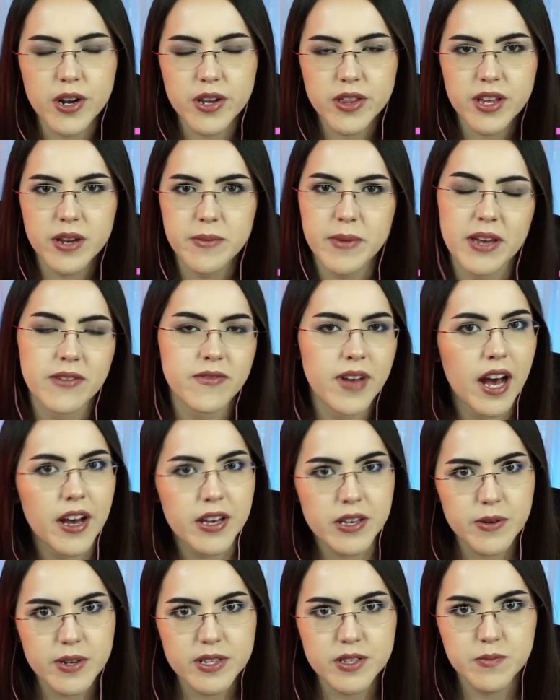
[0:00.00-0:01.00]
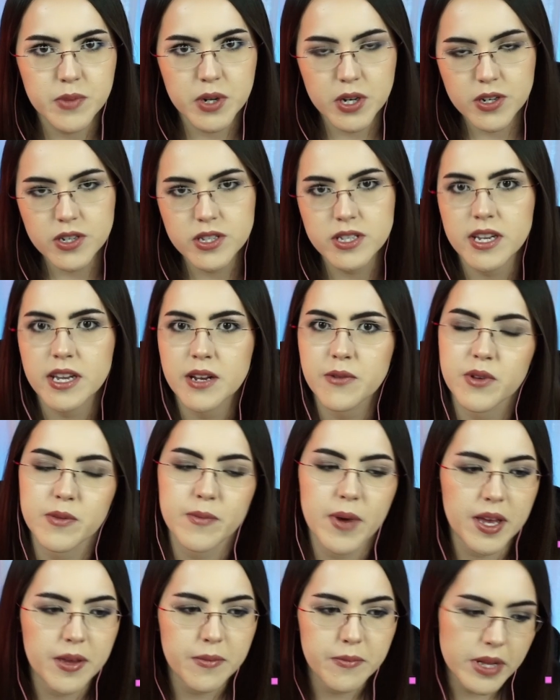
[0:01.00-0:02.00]
and my value as a person with
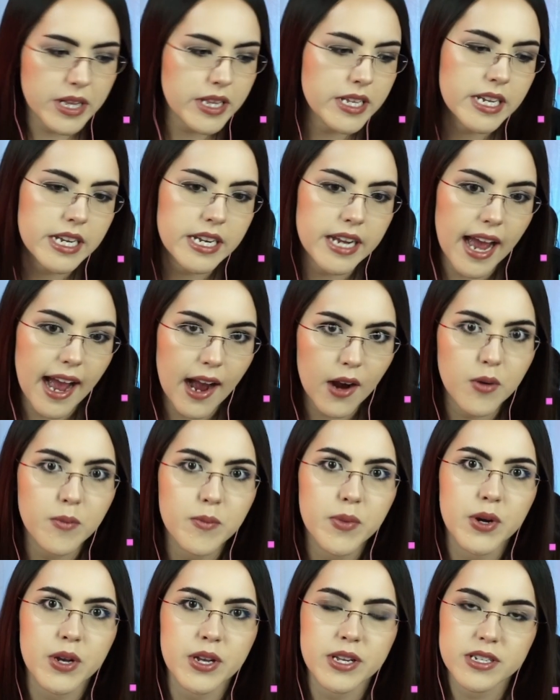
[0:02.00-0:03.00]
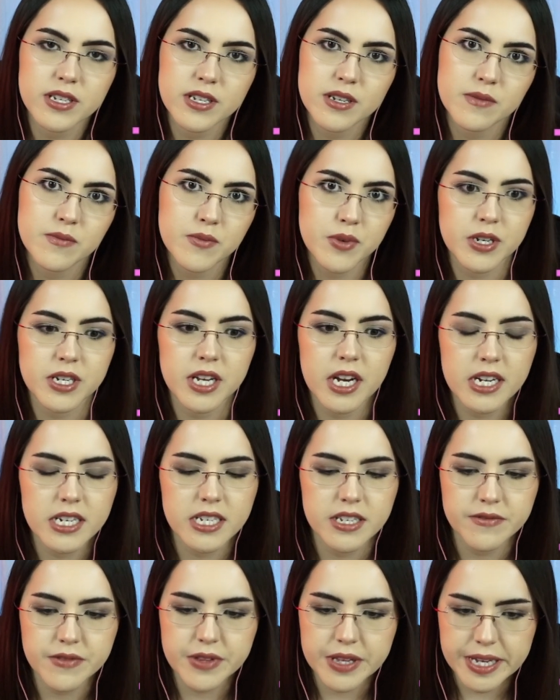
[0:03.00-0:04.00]
my ability to output
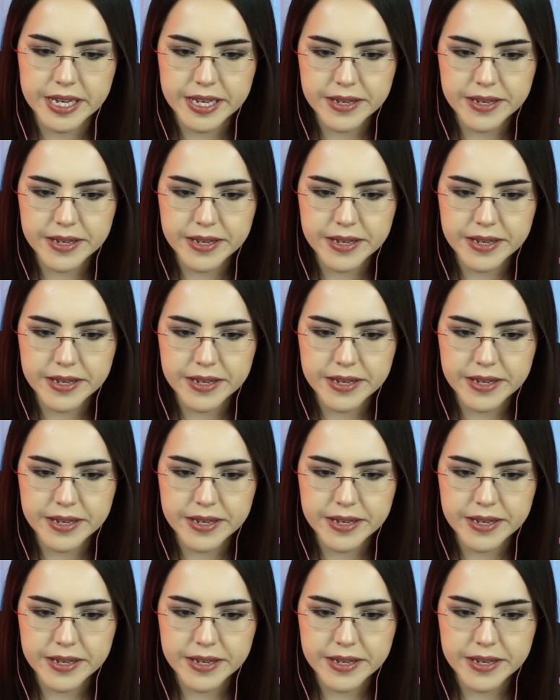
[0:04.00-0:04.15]
productively.